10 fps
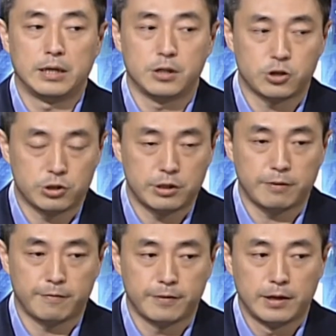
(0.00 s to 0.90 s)

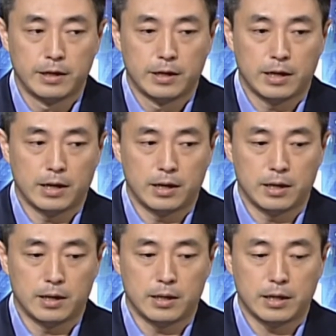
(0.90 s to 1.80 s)
initiative. Okay.
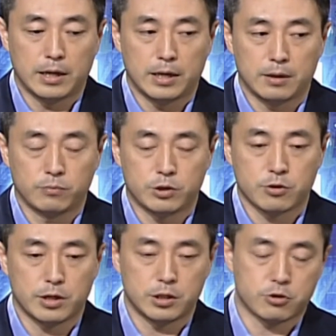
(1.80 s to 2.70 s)
Uh, and we
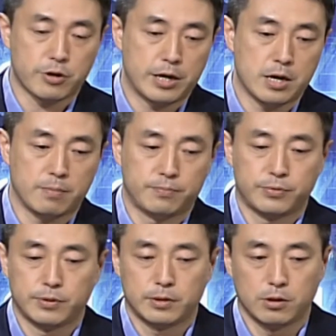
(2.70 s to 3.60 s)
try to train up
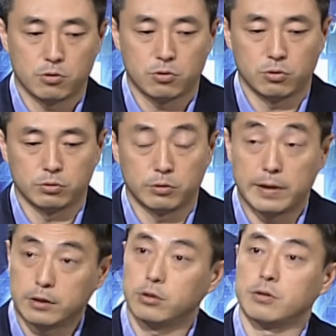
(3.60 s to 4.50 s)
local
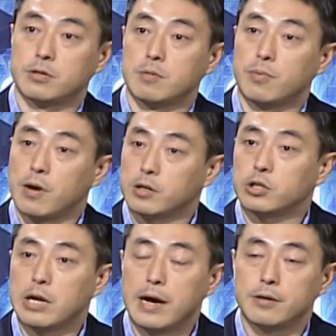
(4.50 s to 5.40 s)
directors and
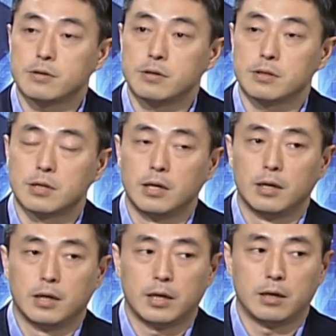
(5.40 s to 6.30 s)
production houses
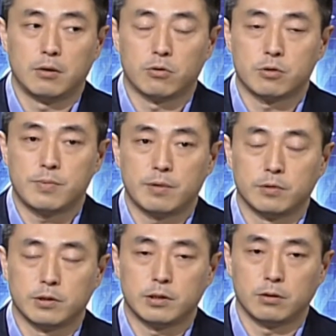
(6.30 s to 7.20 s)
mm-hmm. in order to be
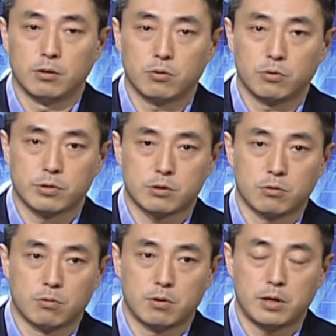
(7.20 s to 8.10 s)
able to tell local
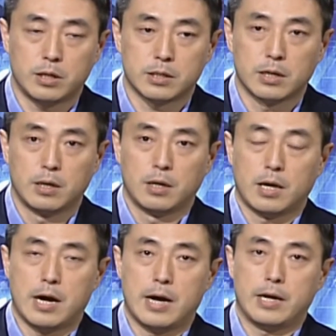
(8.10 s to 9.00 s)
stories
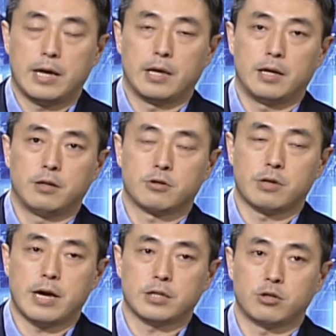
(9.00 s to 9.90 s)
uh, and
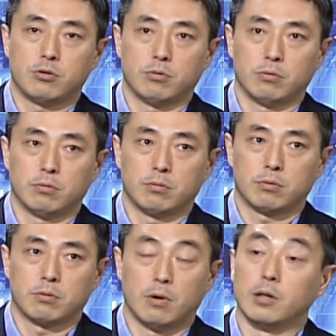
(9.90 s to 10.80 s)
international
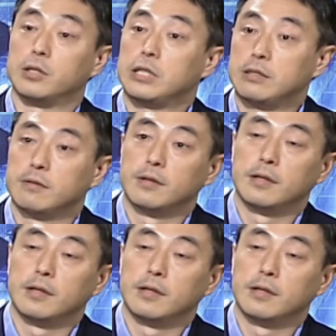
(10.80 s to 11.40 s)
quality.